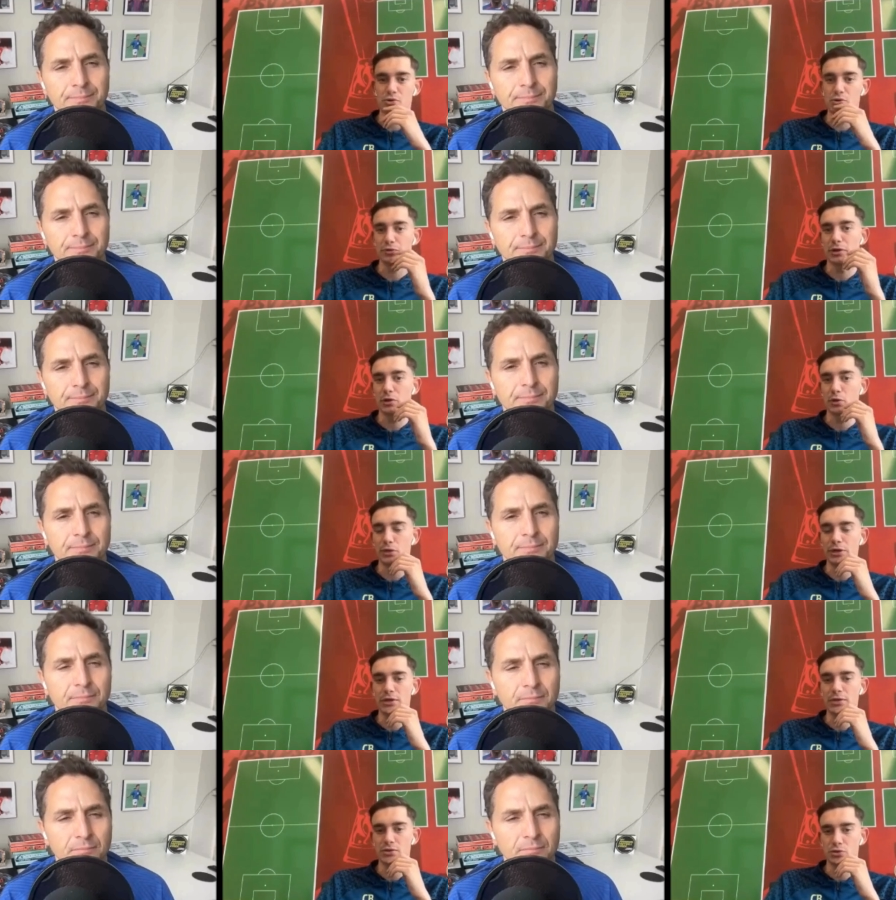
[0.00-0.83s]
Speaker 1: kid during a
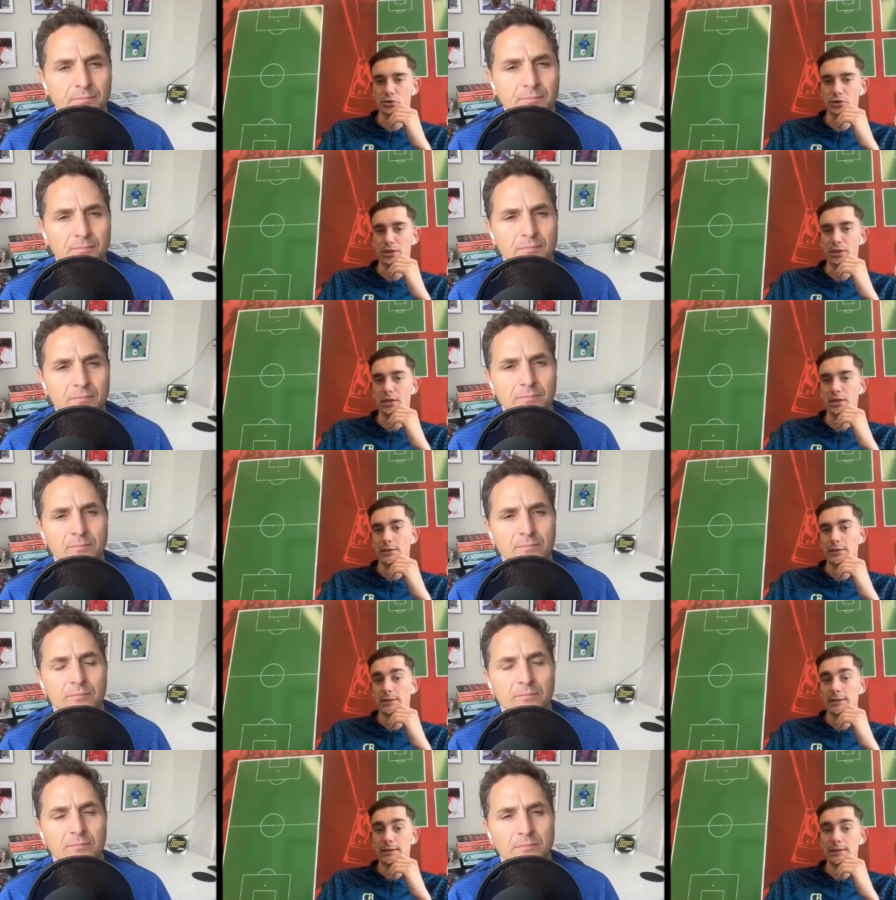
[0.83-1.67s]
week, during
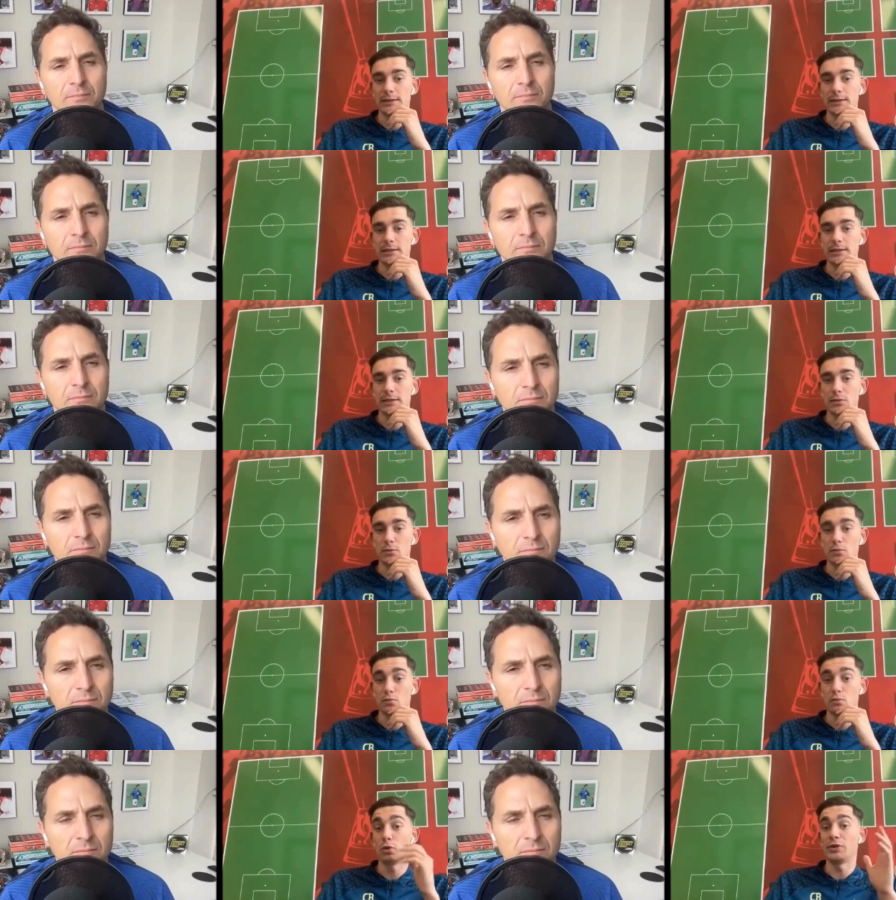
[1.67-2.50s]
uh,
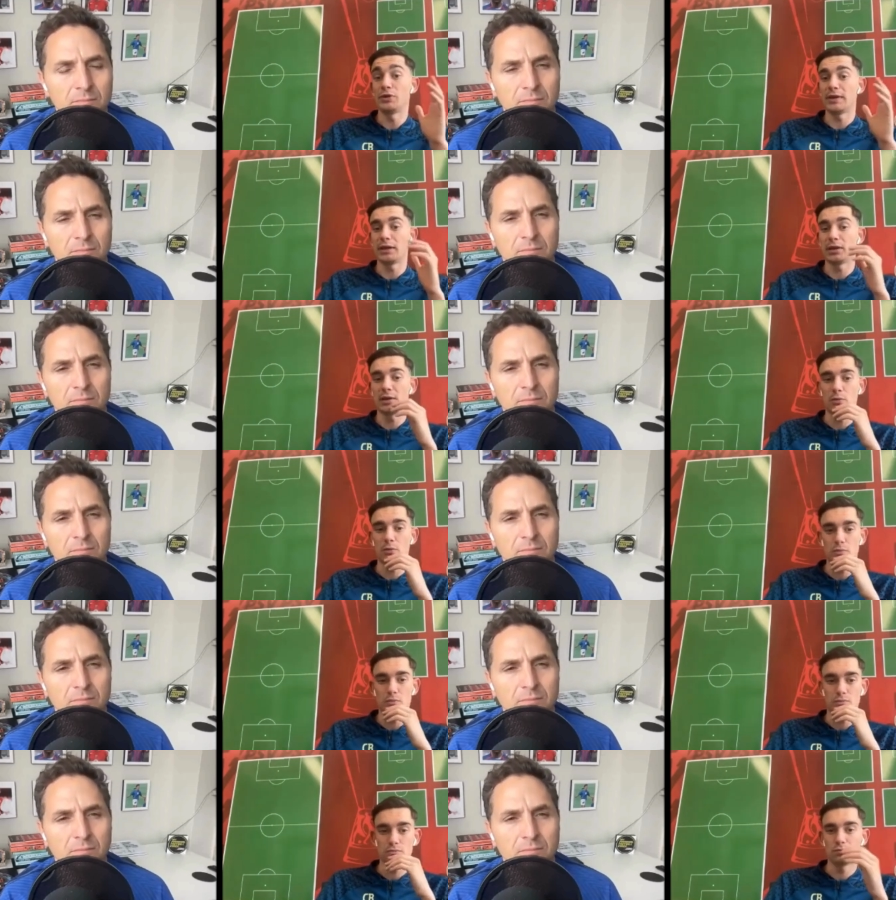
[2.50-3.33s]
what we think
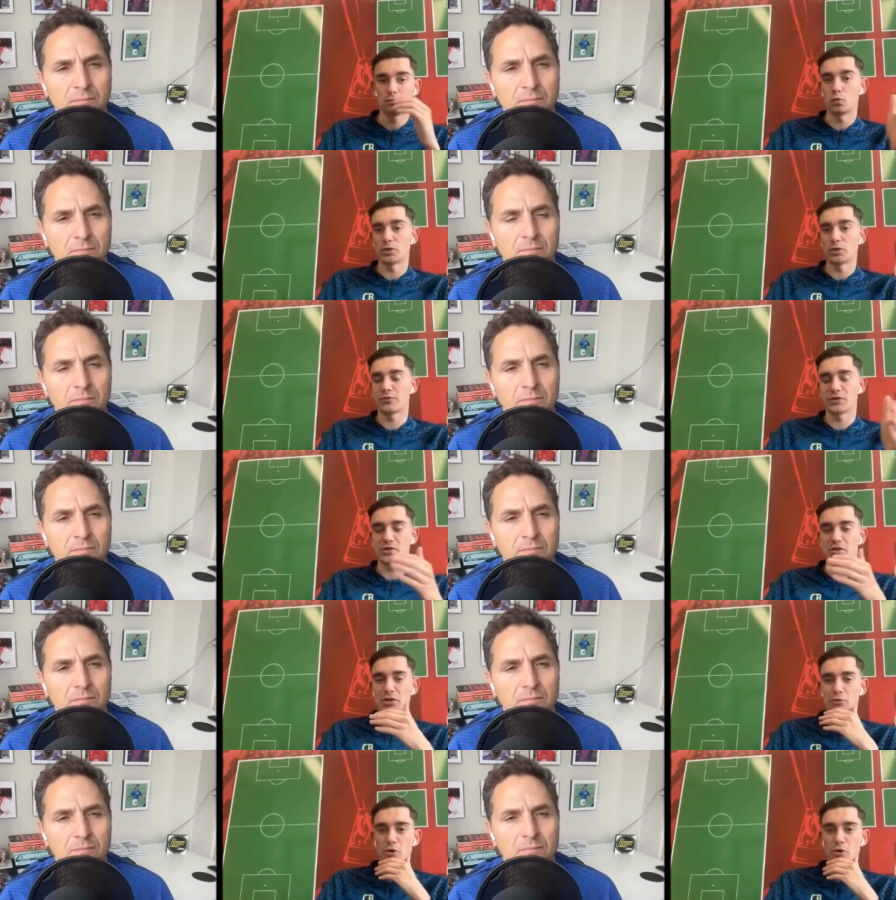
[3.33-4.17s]
what
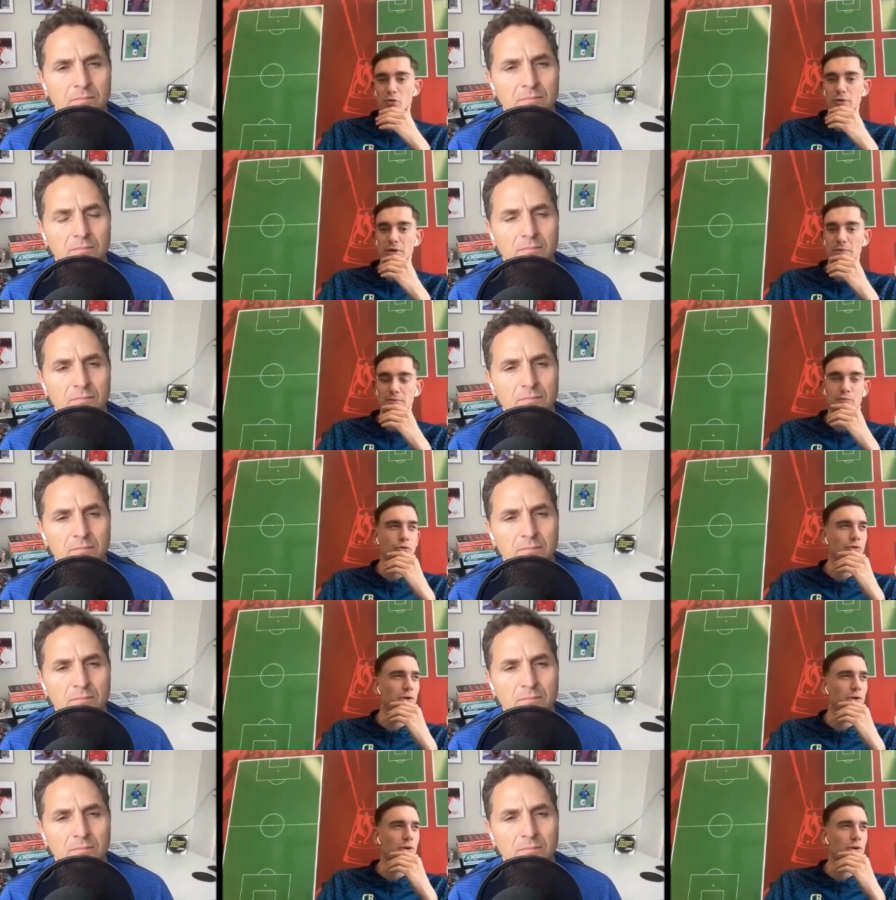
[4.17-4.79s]
fits in the program